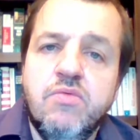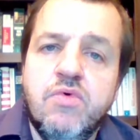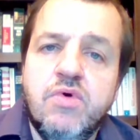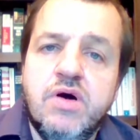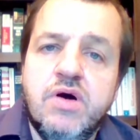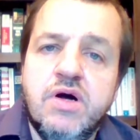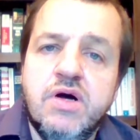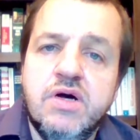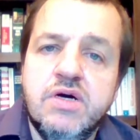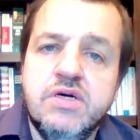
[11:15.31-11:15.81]

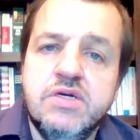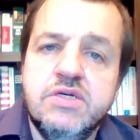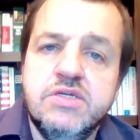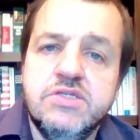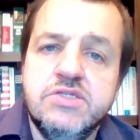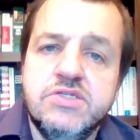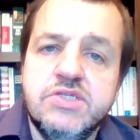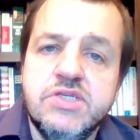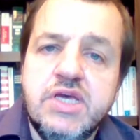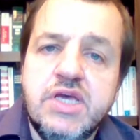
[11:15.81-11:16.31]

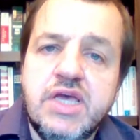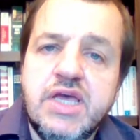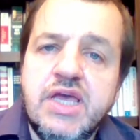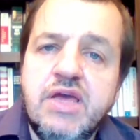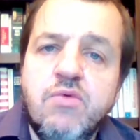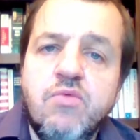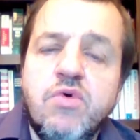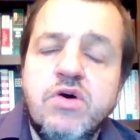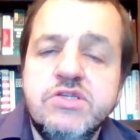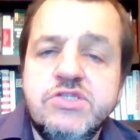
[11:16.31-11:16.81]

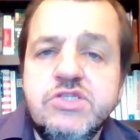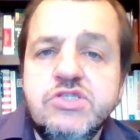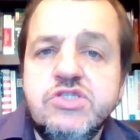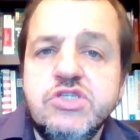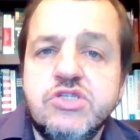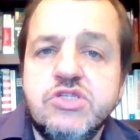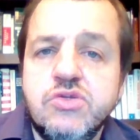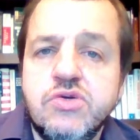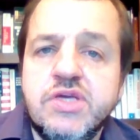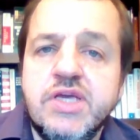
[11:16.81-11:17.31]
wasn't
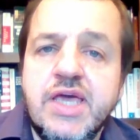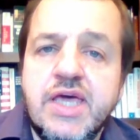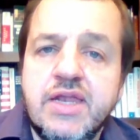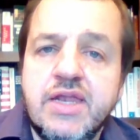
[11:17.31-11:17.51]
just looking